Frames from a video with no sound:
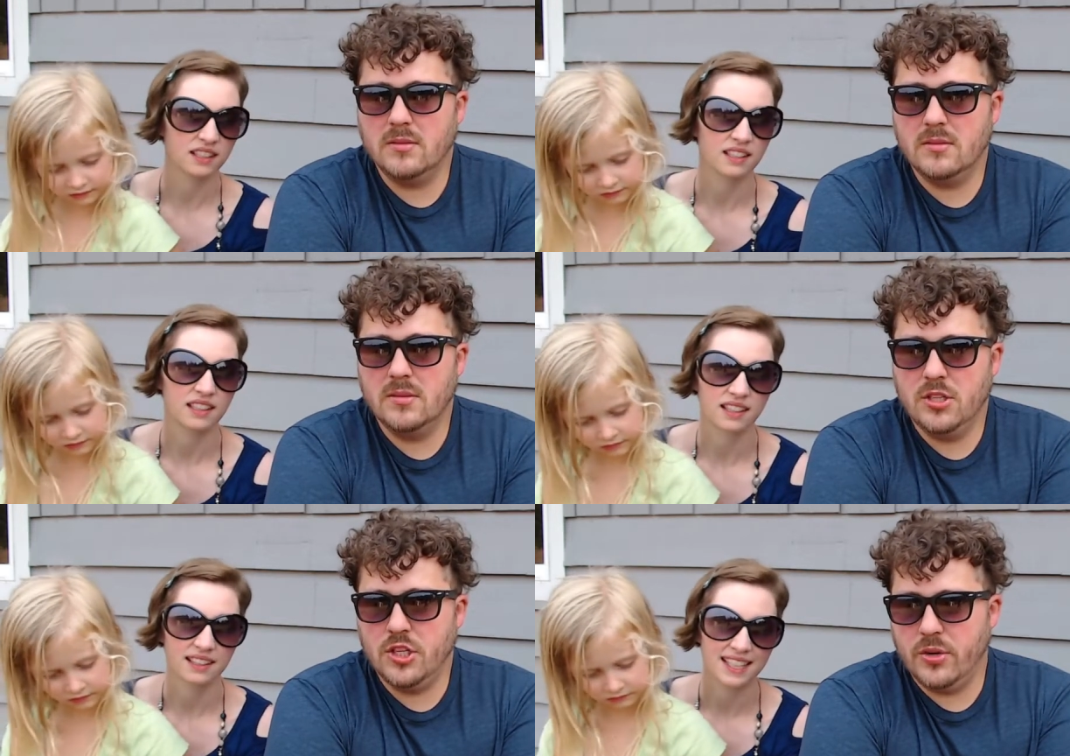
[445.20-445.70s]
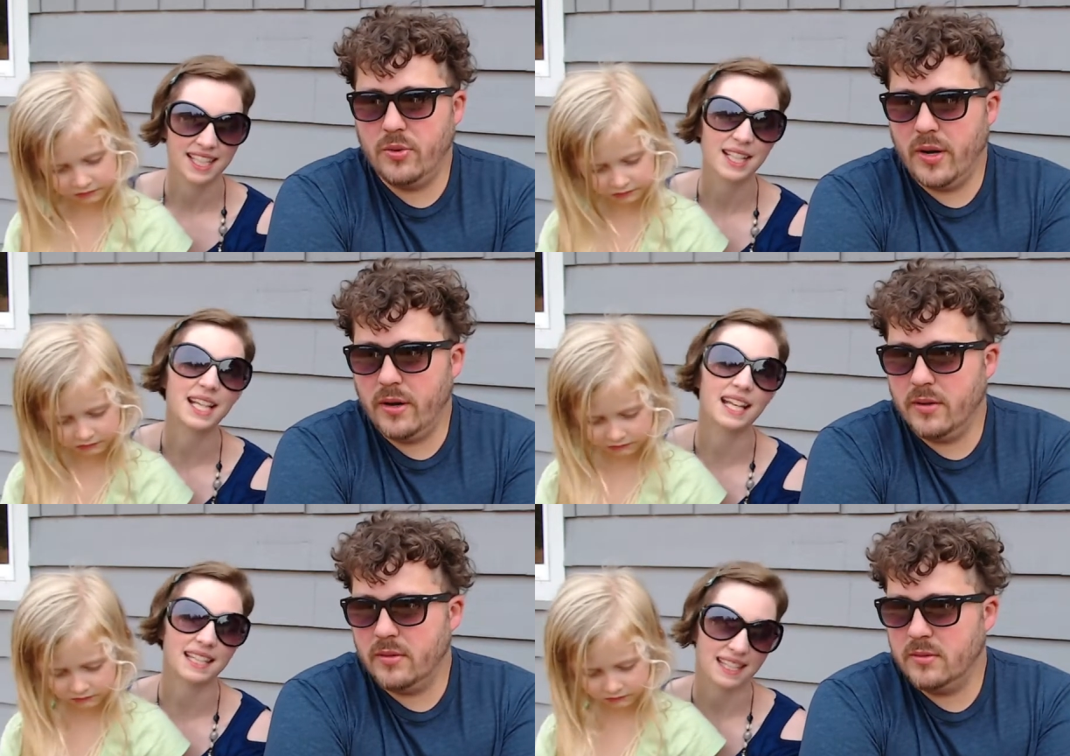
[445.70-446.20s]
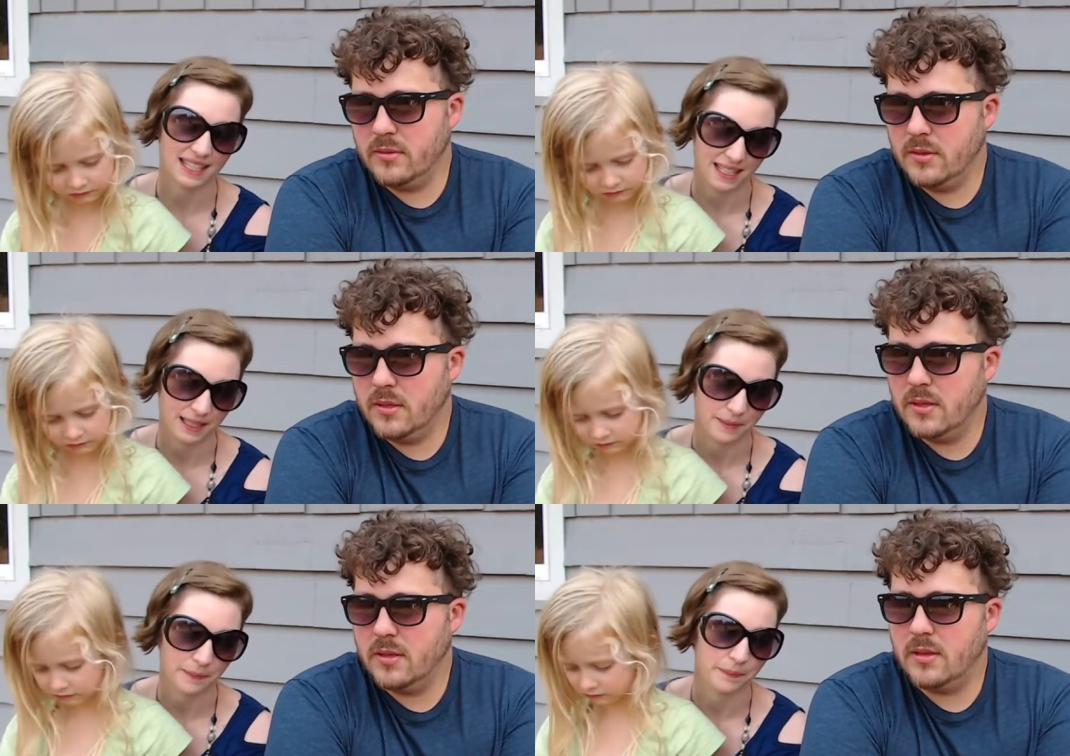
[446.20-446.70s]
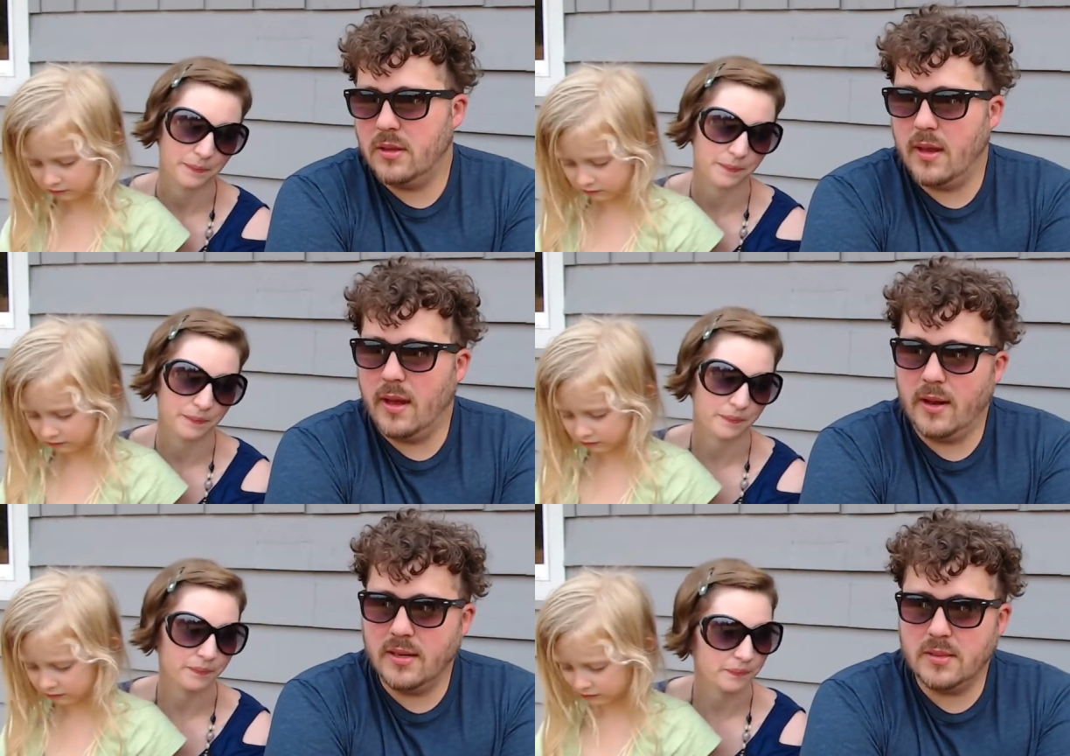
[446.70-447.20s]
Speaker 1: generator
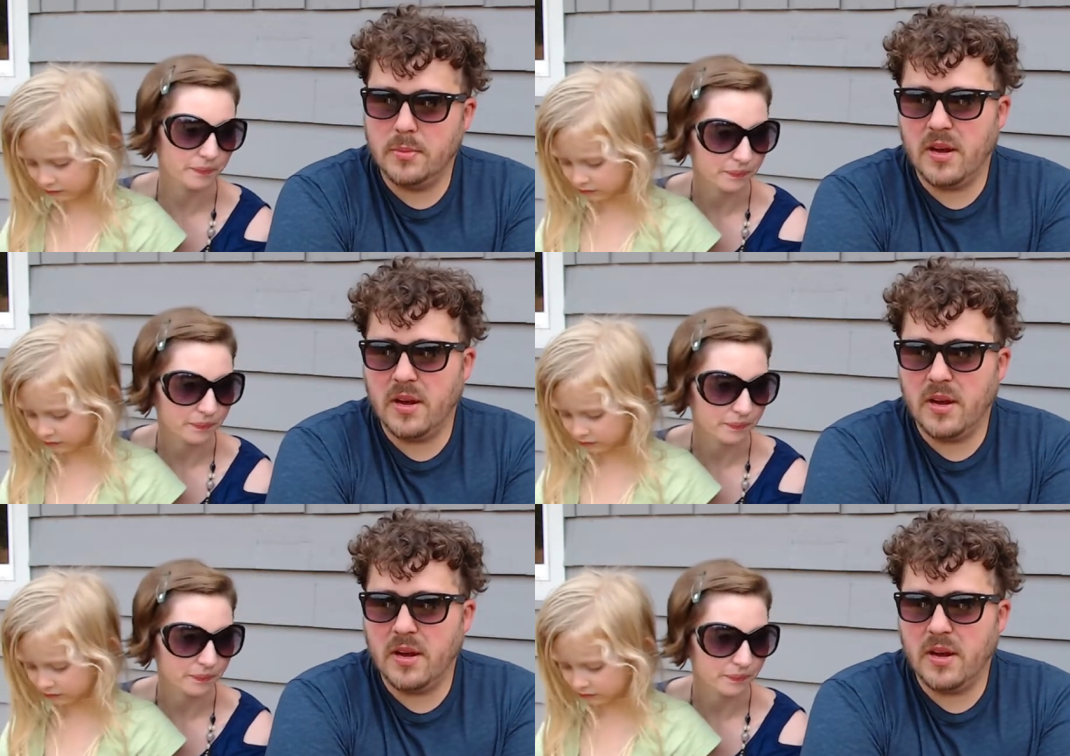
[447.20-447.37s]
that is about